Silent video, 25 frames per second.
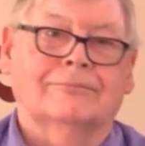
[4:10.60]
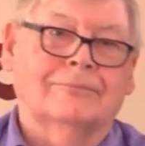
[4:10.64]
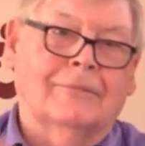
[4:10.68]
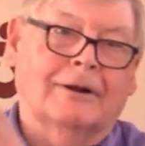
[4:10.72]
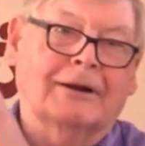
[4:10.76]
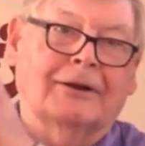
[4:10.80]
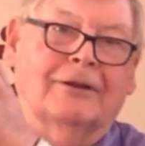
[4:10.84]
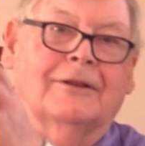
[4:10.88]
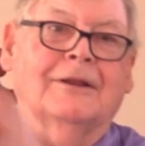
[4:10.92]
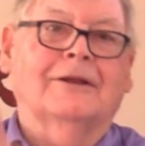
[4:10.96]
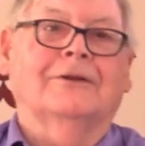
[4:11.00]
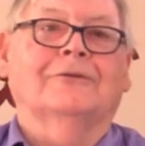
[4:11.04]

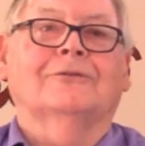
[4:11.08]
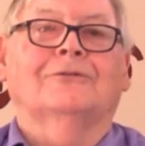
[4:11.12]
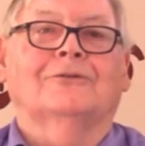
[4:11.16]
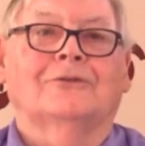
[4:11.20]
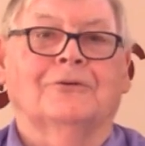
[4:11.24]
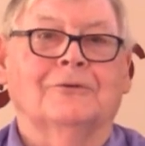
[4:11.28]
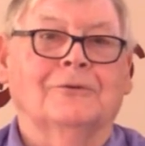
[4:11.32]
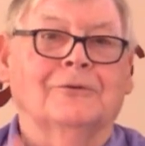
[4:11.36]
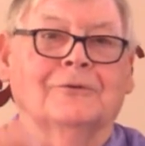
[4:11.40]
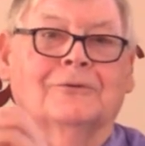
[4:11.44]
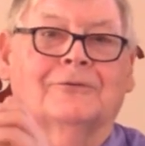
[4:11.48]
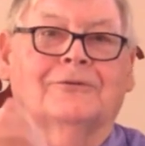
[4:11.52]
one of these
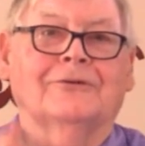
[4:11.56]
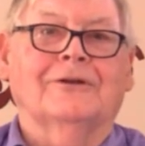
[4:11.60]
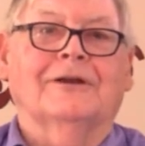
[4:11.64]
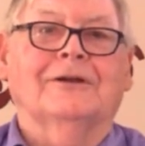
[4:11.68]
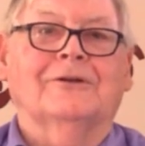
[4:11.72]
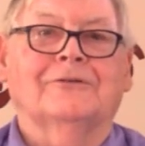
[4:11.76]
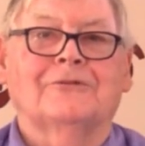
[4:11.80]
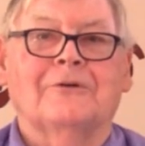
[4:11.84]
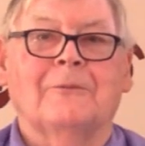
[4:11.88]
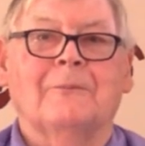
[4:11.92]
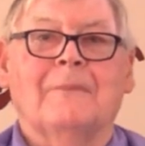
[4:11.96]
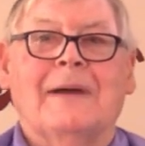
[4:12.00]
tool
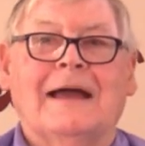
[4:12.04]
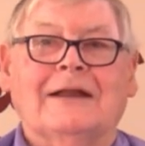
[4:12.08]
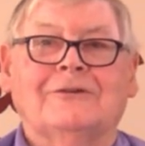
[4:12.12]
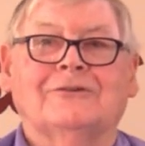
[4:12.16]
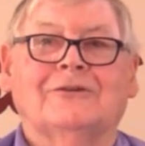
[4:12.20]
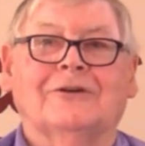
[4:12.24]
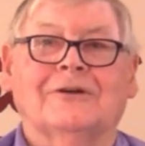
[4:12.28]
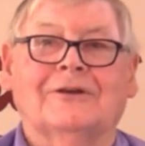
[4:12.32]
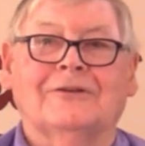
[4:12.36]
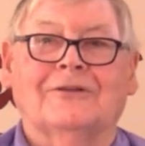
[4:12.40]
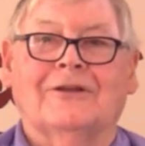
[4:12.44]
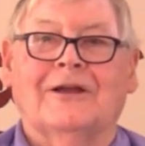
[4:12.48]
things, a
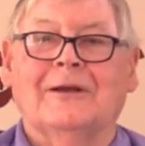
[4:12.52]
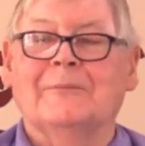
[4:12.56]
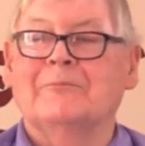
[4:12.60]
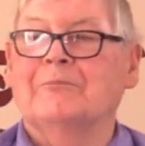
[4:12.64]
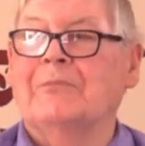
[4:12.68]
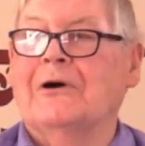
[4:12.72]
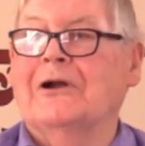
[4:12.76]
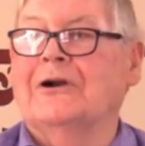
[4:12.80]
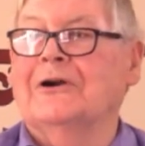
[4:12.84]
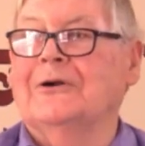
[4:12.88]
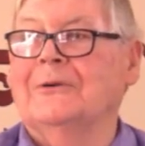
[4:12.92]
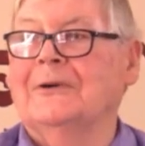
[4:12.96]
mattock, they'll
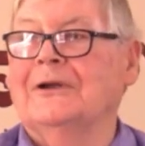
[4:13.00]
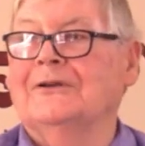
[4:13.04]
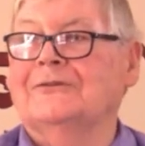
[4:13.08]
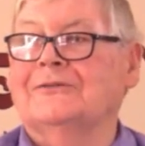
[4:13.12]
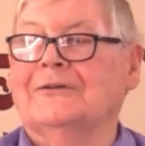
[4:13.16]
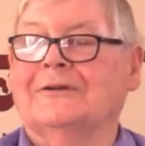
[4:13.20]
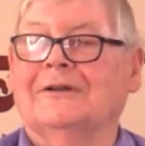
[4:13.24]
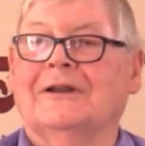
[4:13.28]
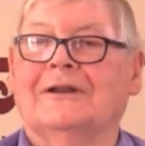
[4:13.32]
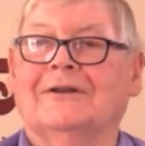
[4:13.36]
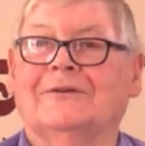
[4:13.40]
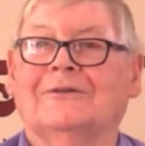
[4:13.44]
borrow it
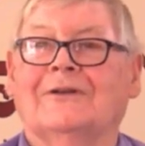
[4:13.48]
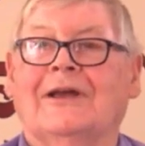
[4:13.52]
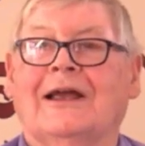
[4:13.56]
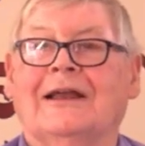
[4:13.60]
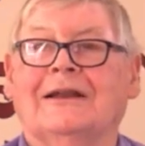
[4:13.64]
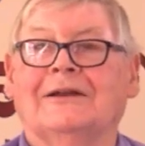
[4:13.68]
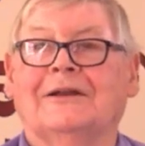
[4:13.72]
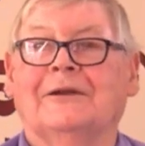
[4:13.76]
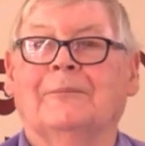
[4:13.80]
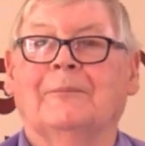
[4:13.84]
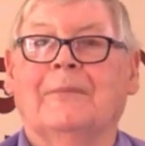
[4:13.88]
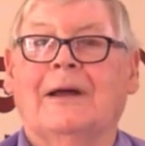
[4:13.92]
and then
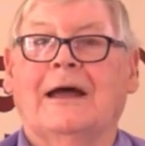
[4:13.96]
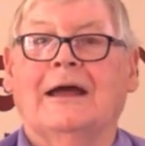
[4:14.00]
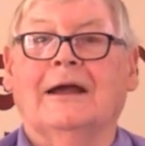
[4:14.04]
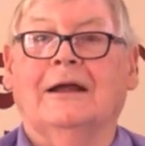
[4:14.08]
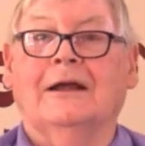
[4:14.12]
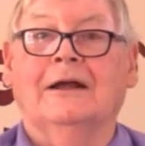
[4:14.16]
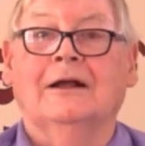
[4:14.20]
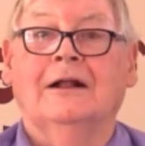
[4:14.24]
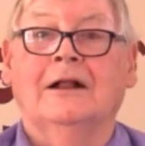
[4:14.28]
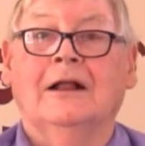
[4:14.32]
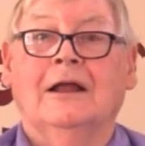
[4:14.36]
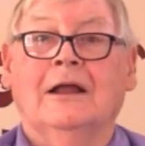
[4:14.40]
hand it
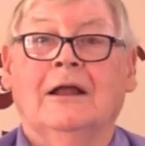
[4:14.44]
back.